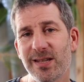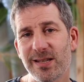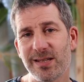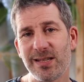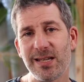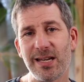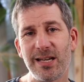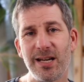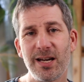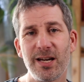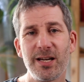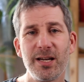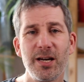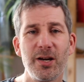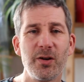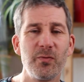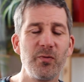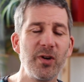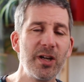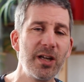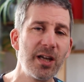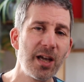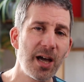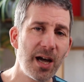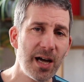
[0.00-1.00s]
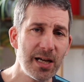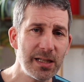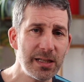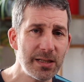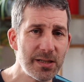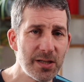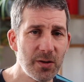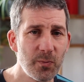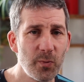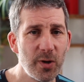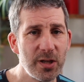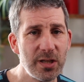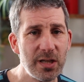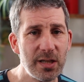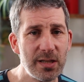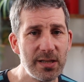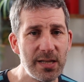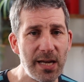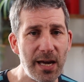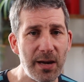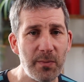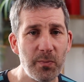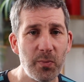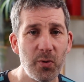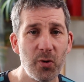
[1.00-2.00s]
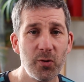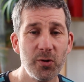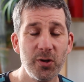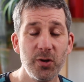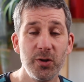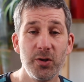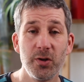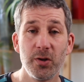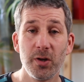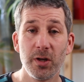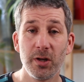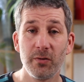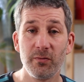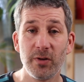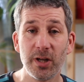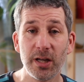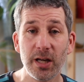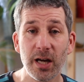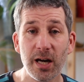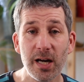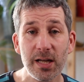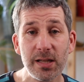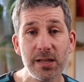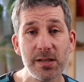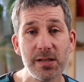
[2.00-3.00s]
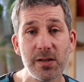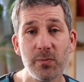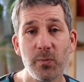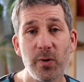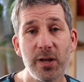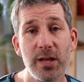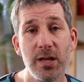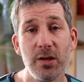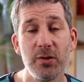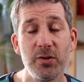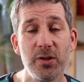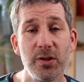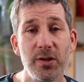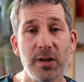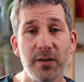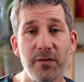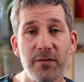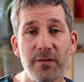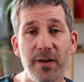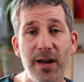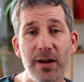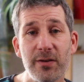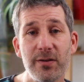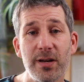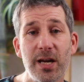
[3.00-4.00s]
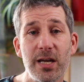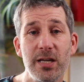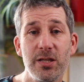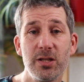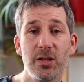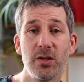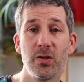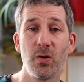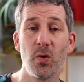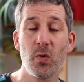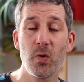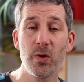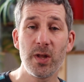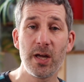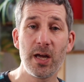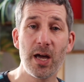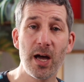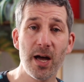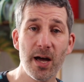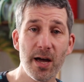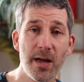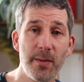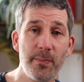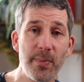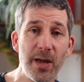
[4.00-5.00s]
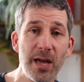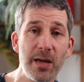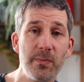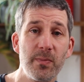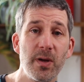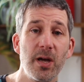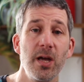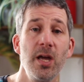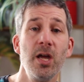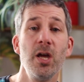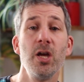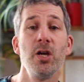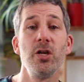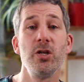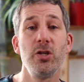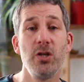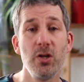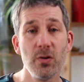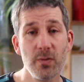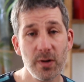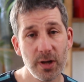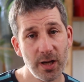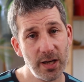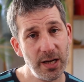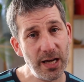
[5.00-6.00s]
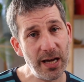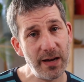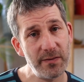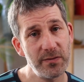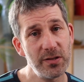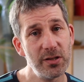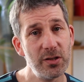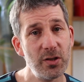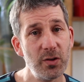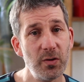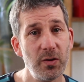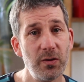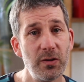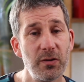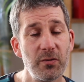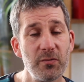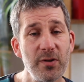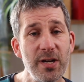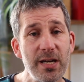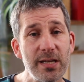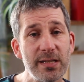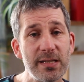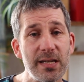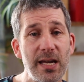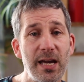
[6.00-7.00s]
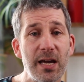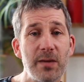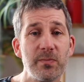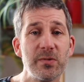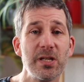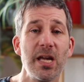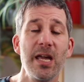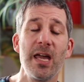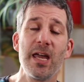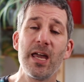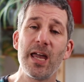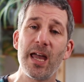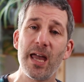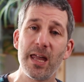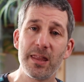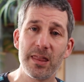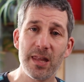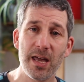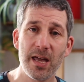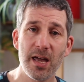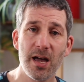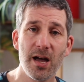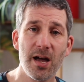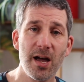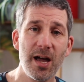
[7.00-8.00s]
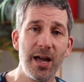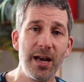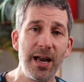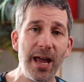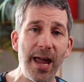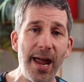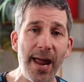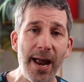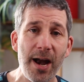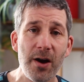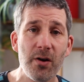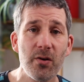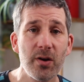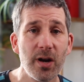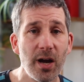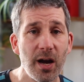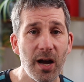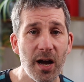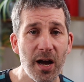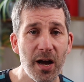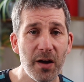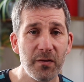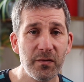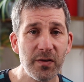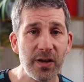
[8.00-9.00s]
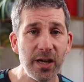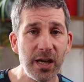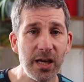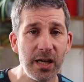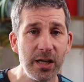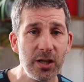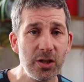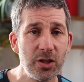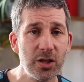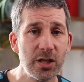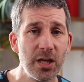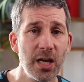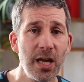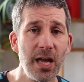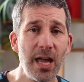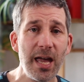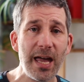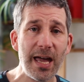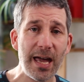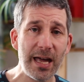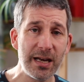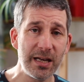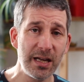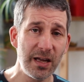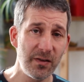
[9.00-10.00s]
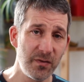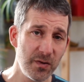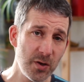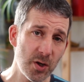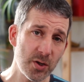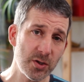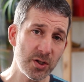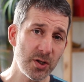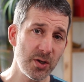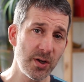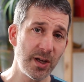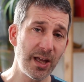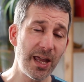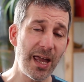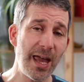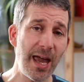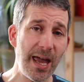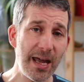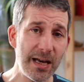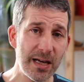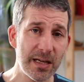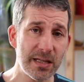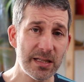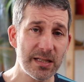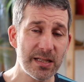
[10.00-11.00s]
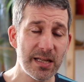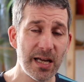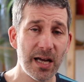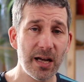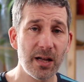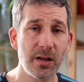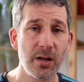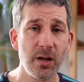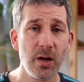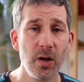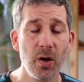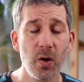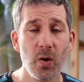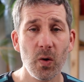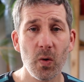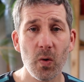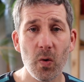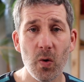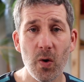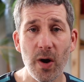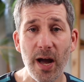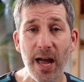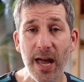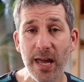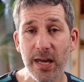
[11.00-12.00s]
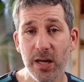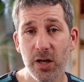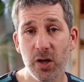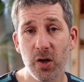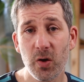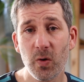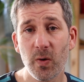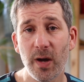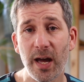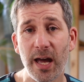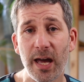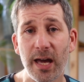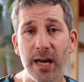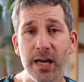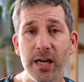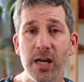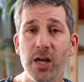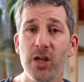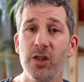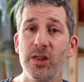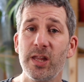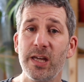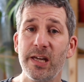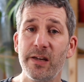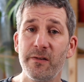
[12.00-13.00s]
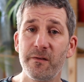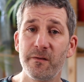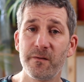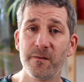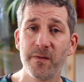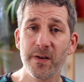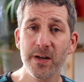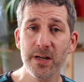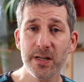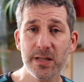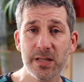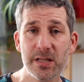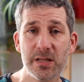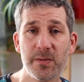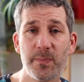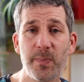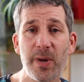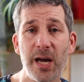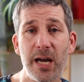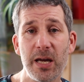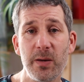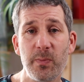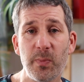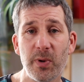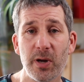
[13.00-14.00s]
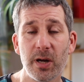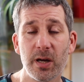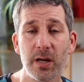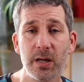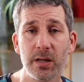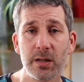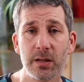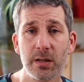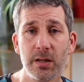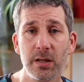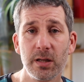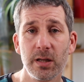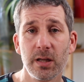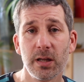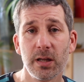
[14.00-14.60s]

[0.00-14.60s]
as I said earlier, regardless of which exam board you're doing, regardless of whether you're doing the foundation or the higher paper, you are going to have to do 3 exams and they are an hour and a half each. And if you're doing EdExcel or AQA, the first paper